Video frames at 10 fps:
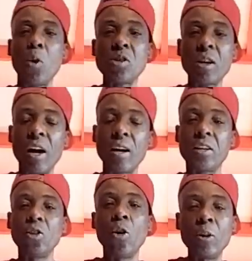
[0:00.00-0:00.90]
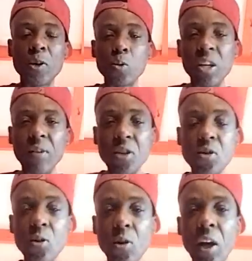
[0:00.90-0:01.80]
but we not The only place we never
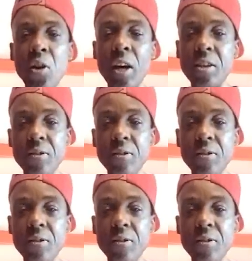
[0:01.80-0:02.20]
used to go down at